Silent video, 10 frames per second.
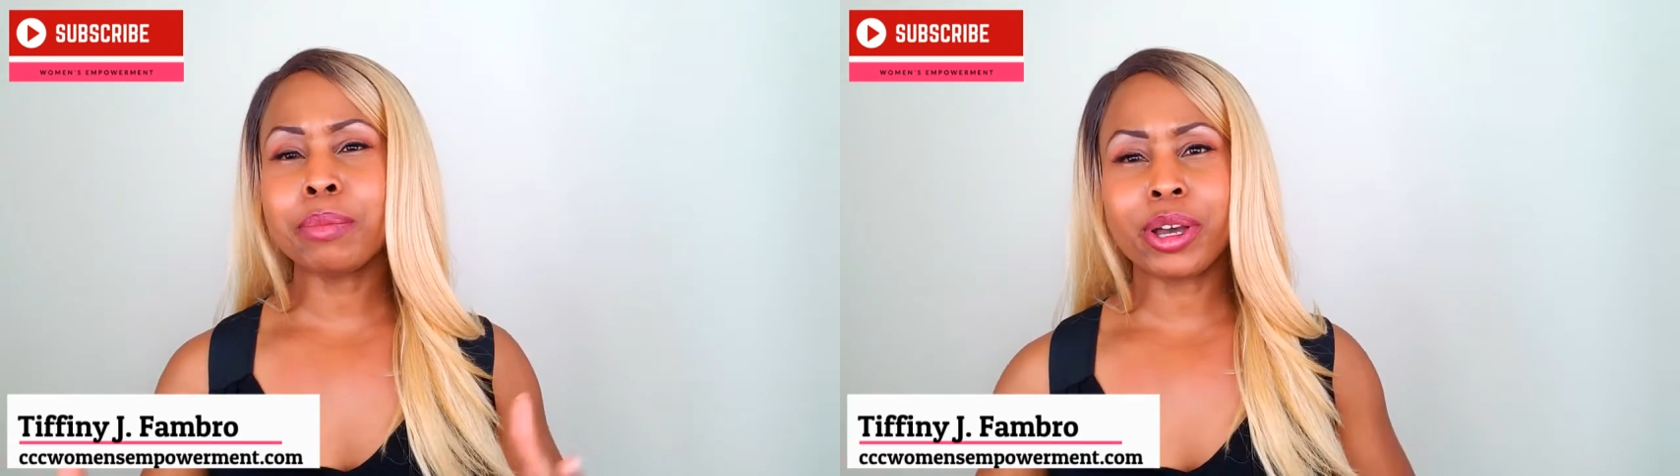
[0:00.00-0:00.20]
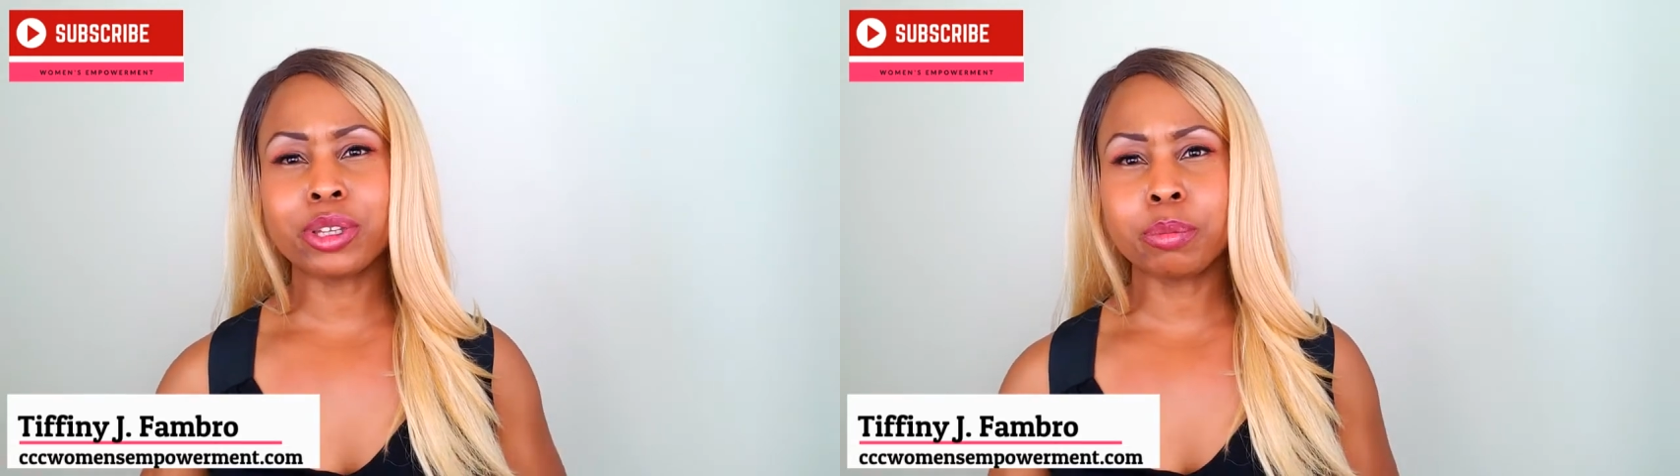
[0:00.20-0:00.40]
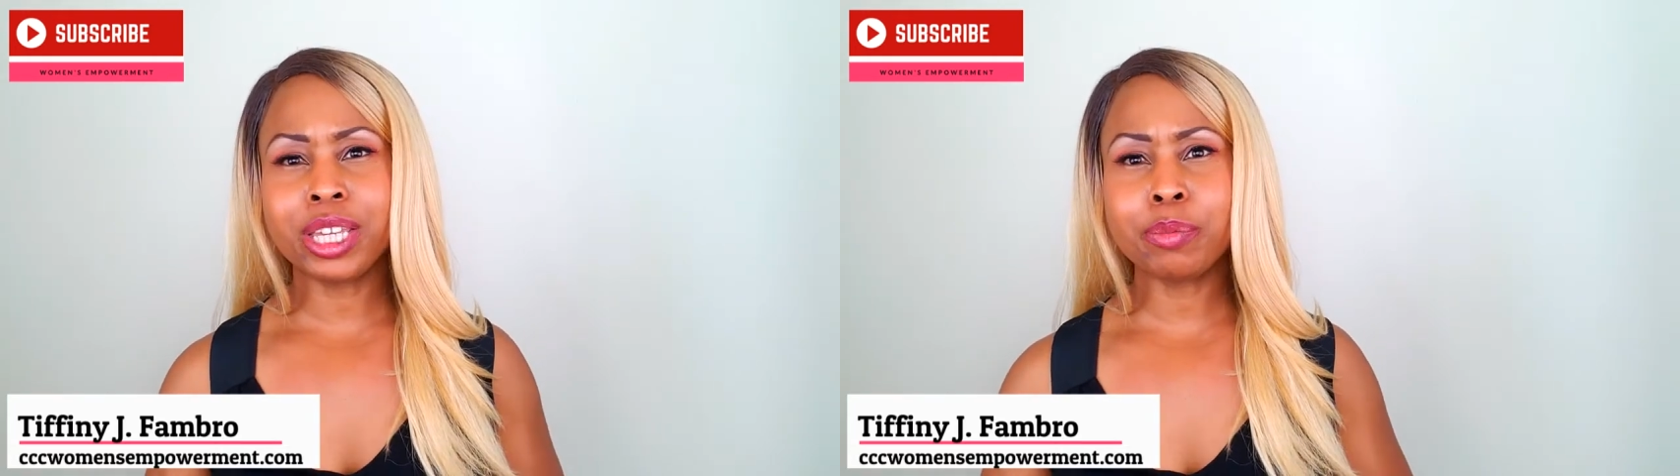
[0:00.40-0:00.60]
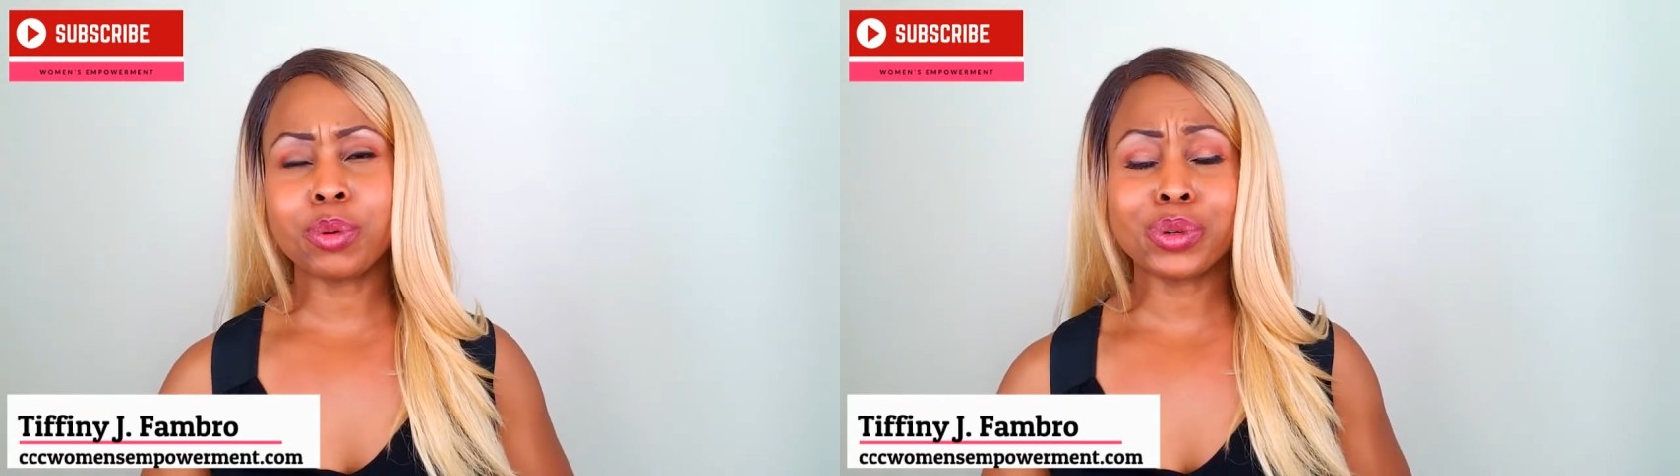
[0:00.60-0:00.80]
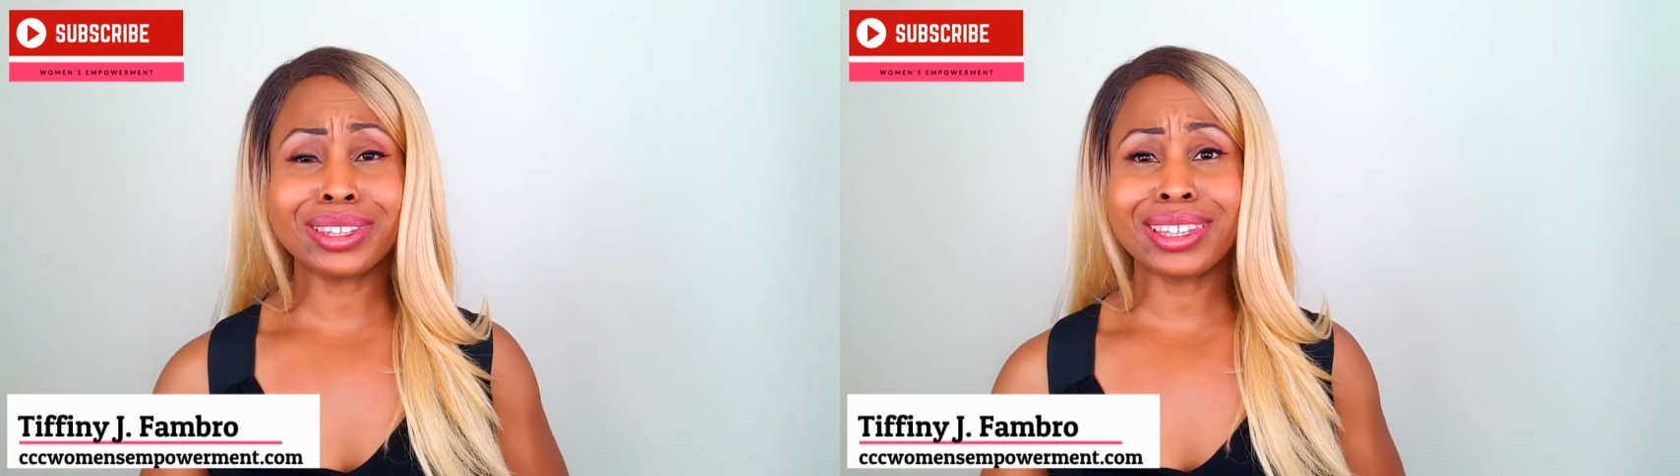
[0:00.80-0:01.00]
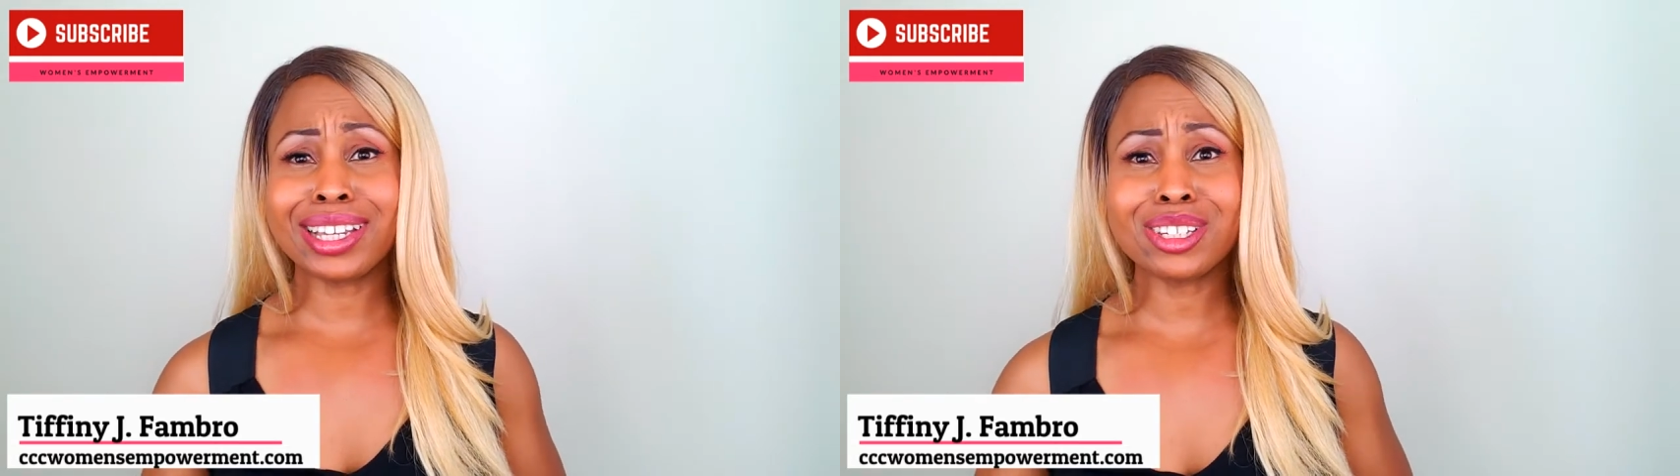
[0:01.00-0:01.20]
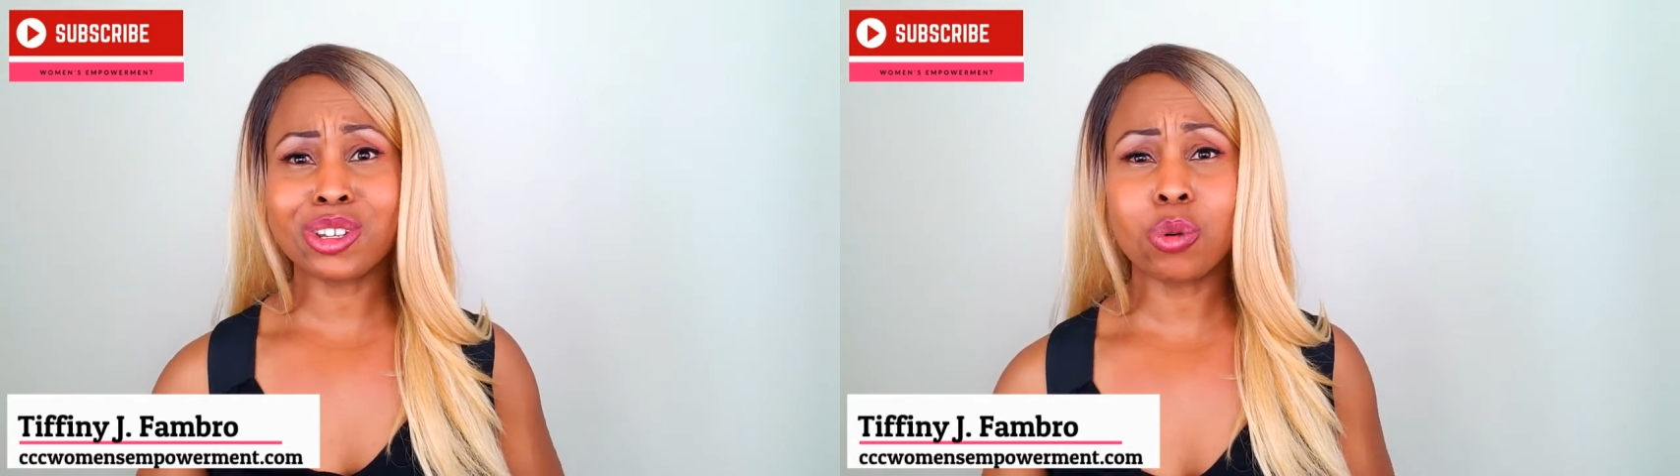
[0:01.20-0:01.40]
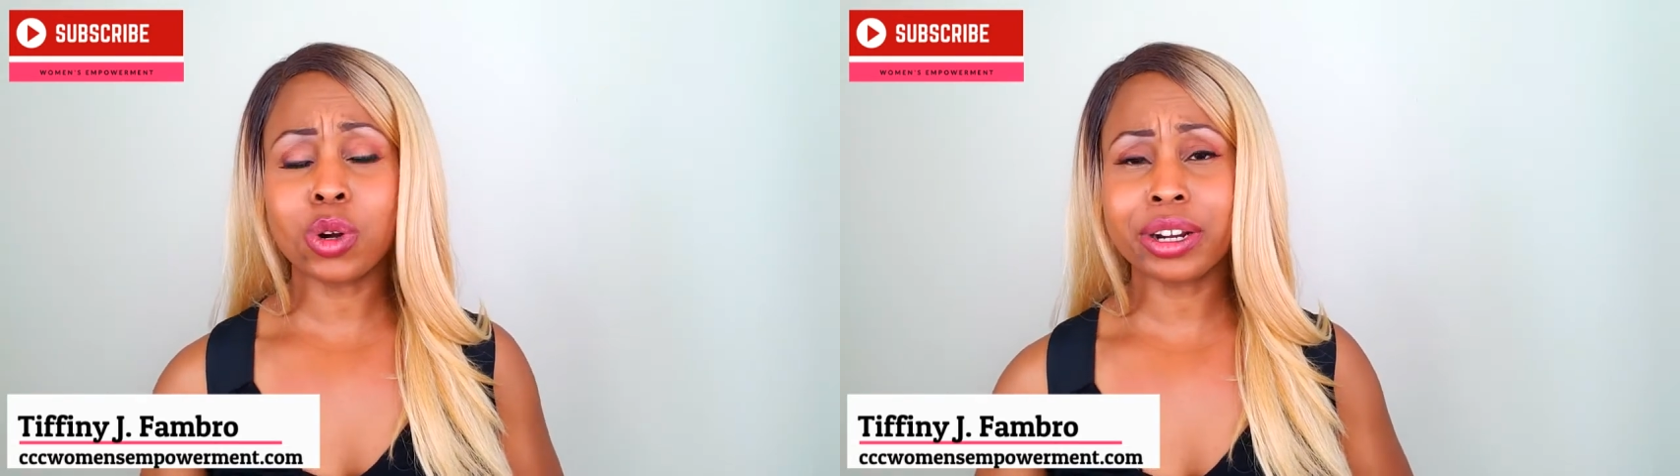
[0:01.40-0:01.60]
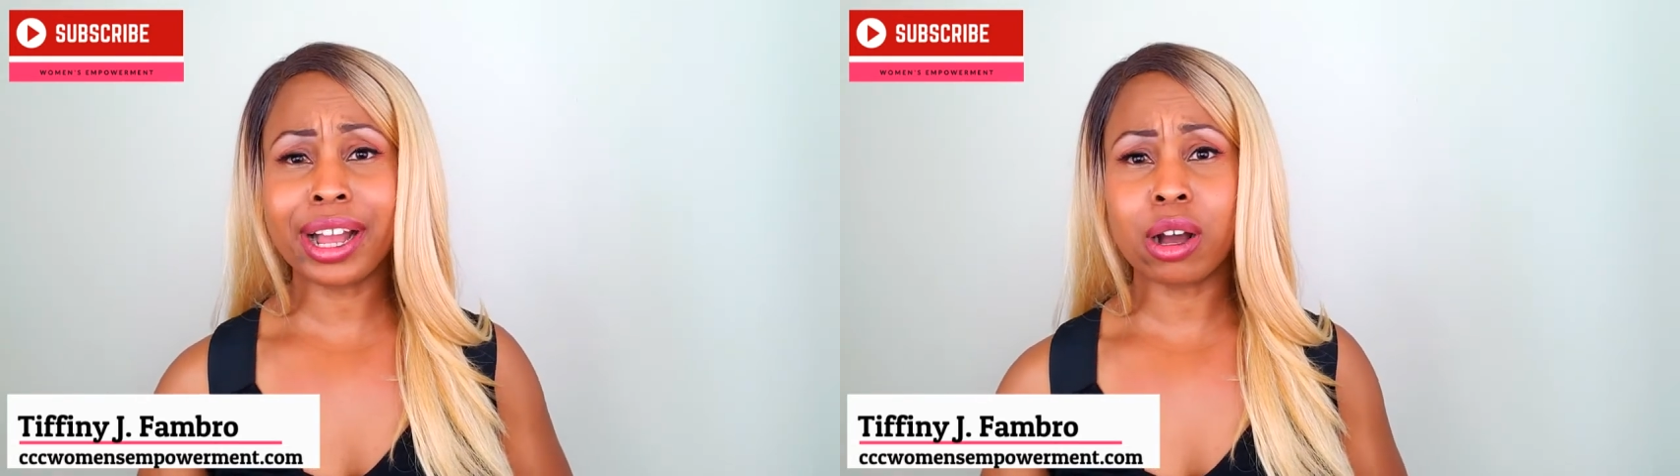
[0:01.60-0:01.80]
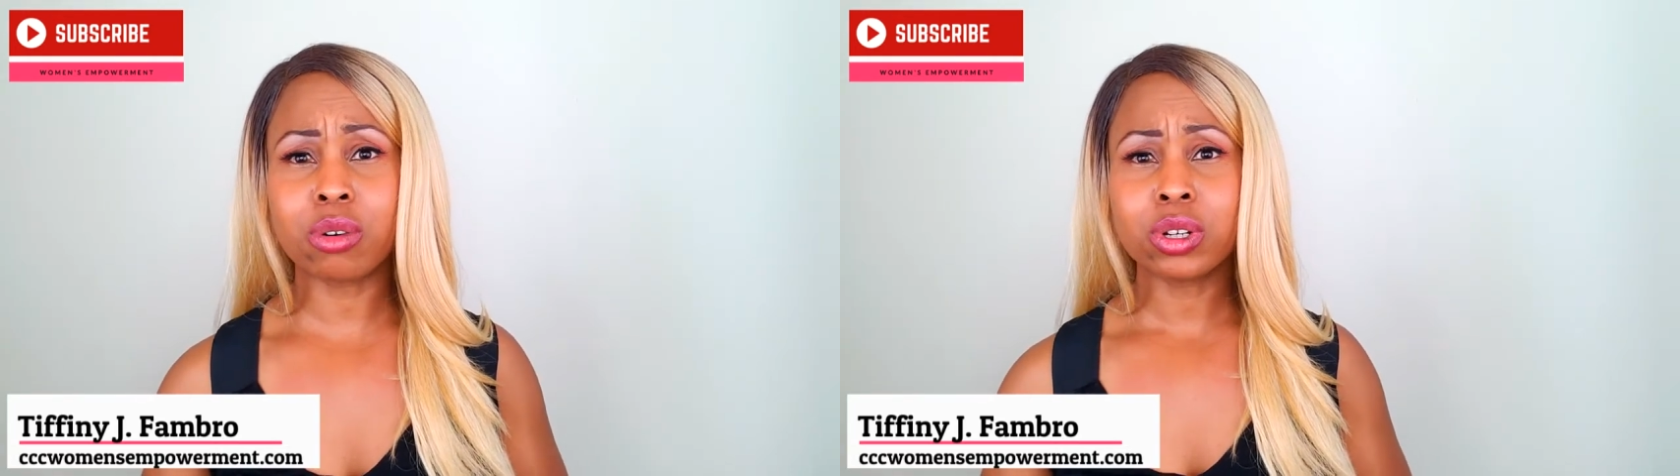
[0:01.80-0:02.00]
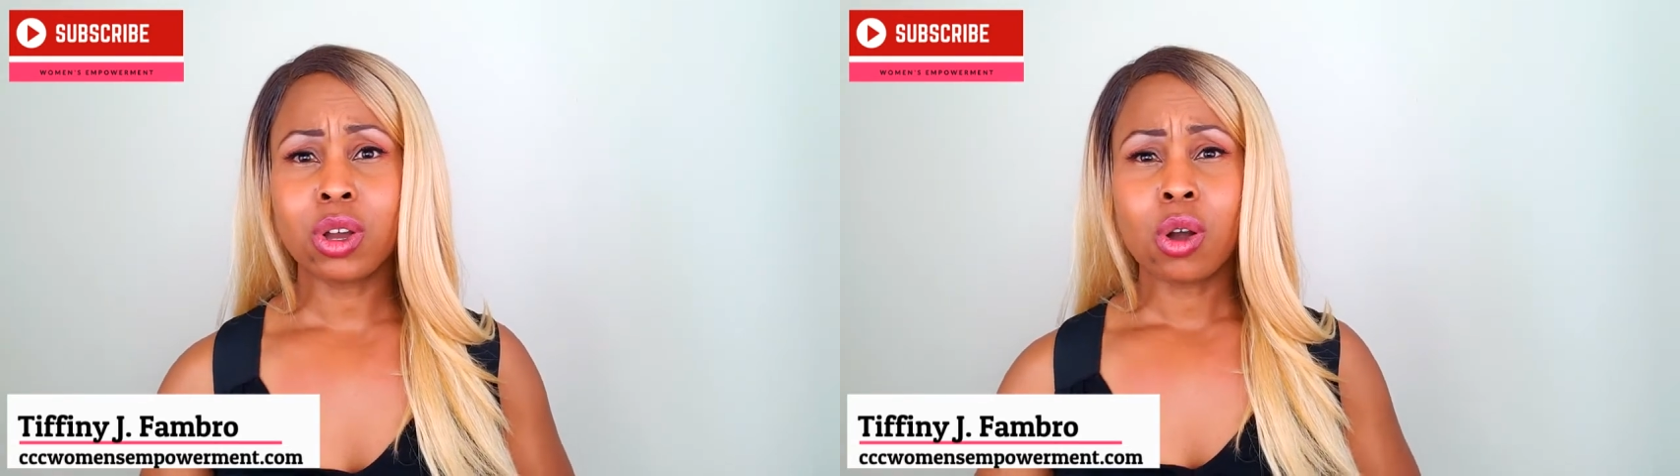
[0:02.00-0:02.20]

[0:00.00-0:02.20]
other people when things don't work out